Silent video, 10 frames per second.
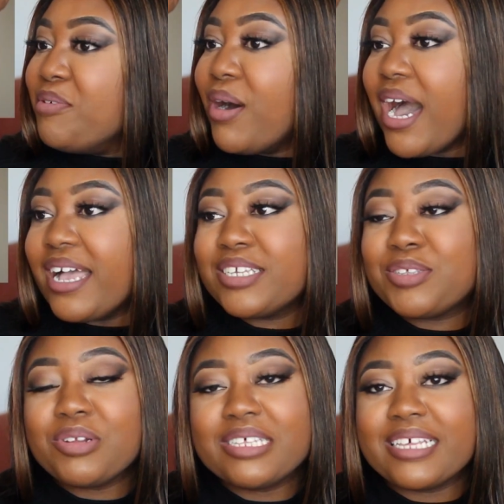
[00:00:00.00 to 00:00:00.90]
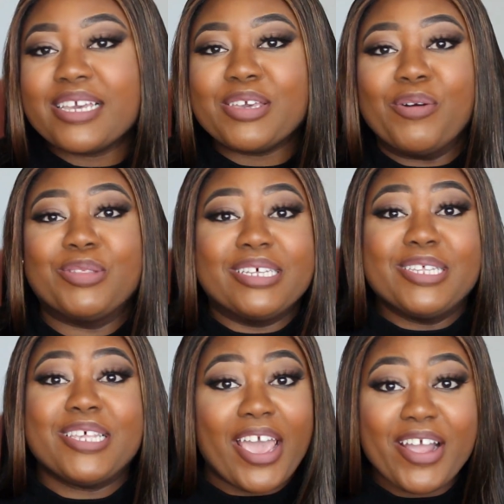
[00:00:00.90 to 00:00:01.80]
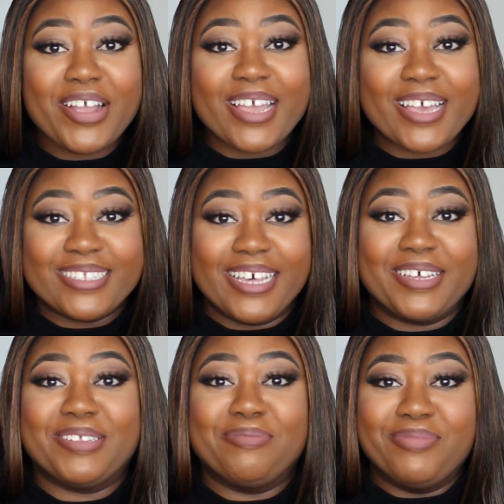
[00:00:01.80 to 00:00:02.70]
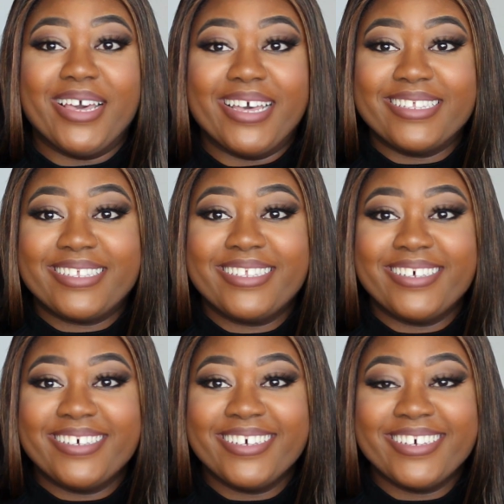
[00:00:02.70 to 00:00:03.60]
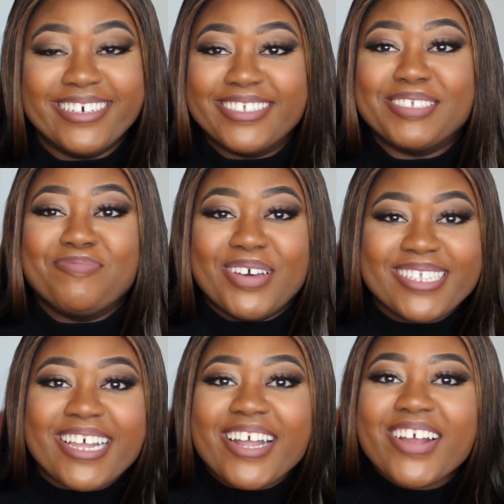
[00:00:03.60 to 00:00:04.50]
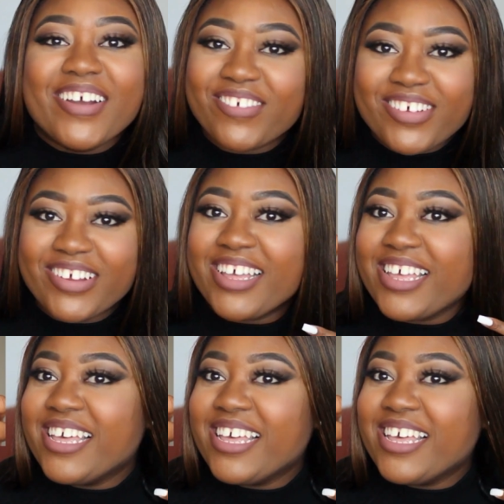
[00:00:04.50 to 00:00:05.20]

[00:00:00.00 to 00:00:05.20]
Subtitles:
But I just want to say, yo, this hair is like the best. It's the best hair ever.